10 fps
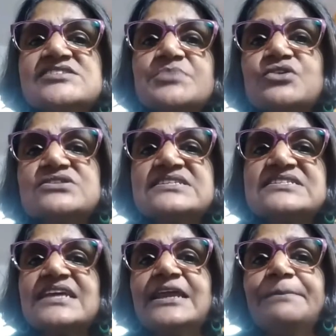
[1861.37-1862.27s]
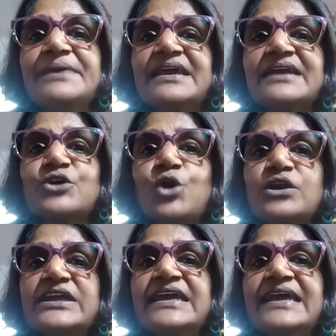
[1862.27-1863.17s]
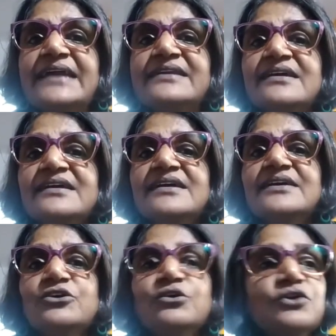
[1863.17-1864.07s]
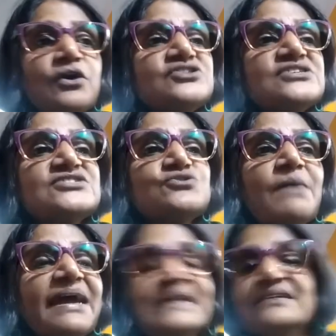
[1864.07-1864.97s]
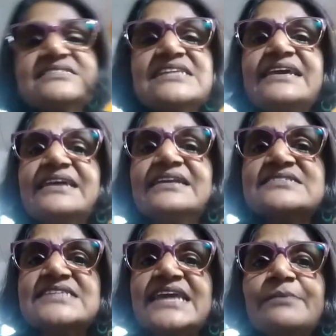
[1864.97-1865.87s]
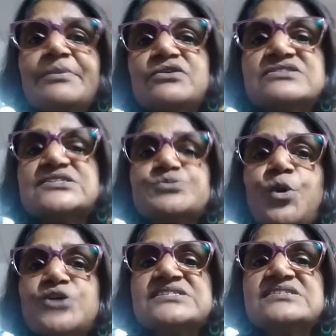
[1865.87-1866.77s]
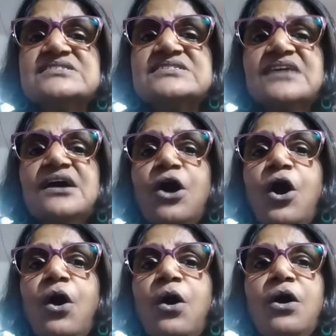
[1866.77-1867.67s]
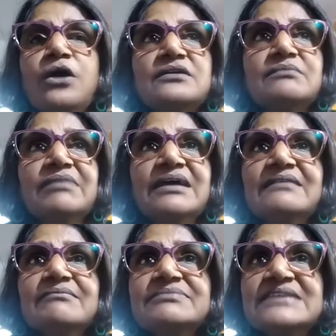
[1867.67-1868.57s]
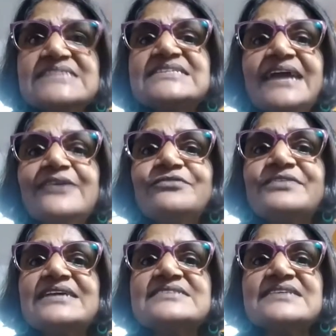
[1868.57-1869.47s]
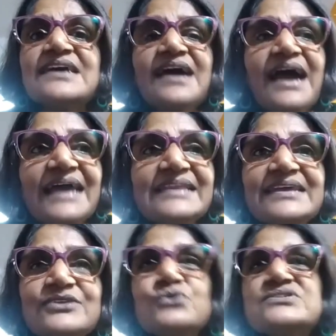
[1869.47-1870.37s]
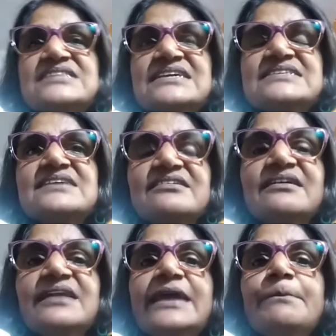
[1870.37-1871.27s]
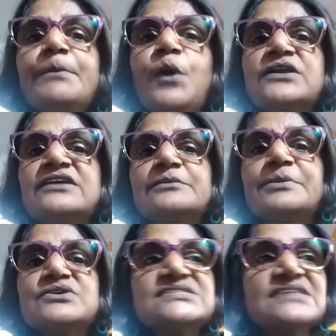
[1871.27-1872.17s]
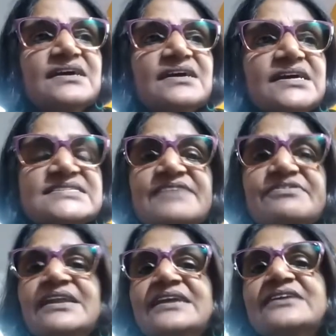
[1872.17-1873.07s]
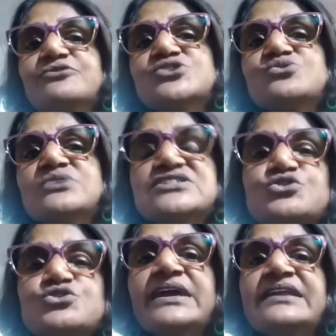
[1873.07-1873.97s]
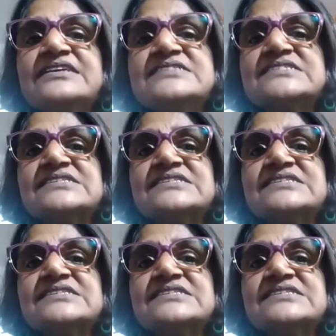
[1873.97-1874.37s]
because it's creepy and crawly and you know not just to mindlessly kill a snake because it's poisonous or these kind of things i think those things are really important because several individuals doing this